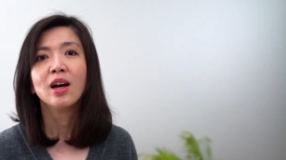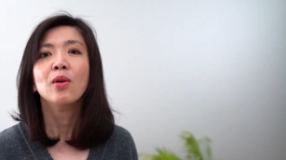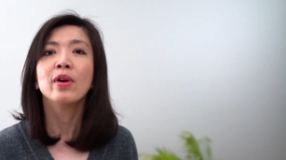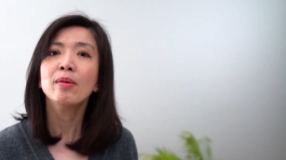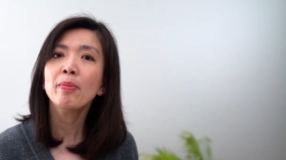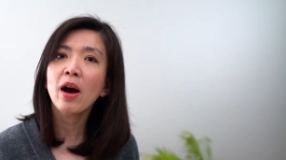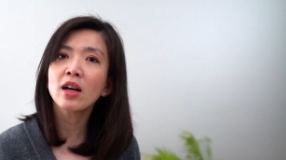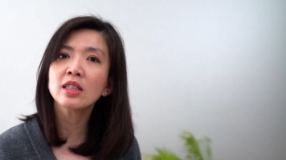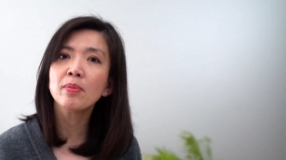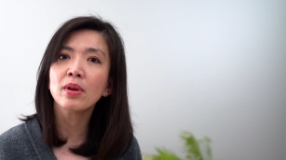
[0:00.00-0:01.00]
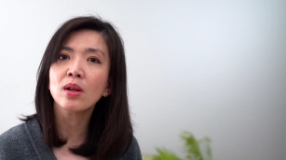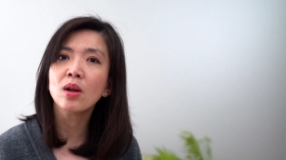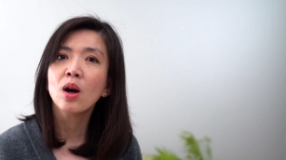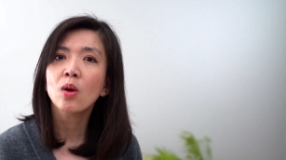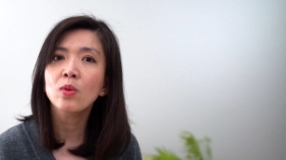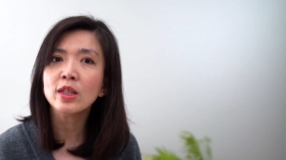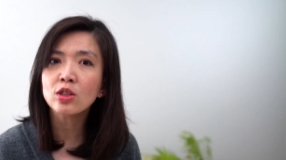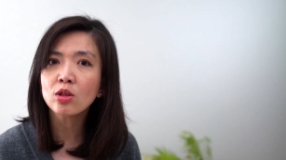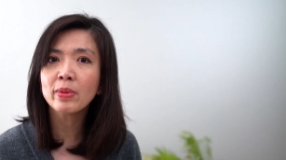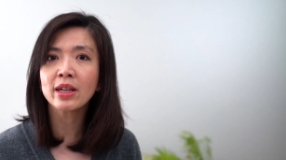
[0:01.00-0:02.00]
Wherever possible, we
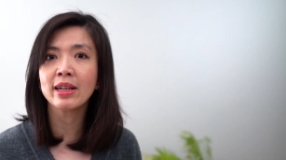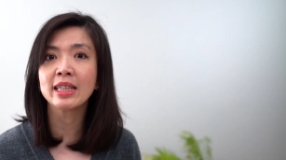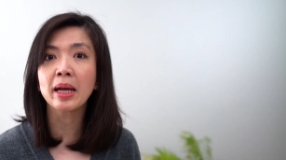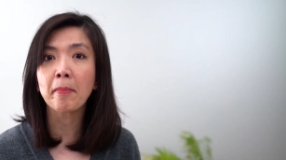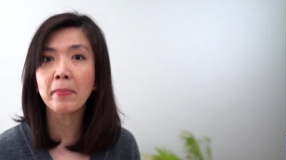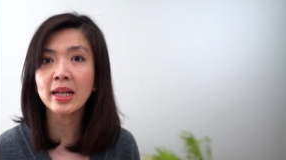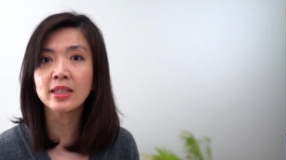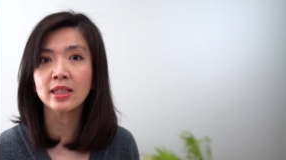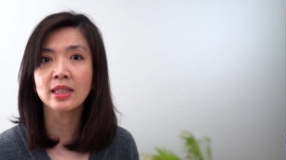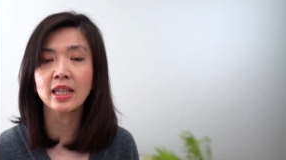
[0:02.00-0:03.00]
should be creating measures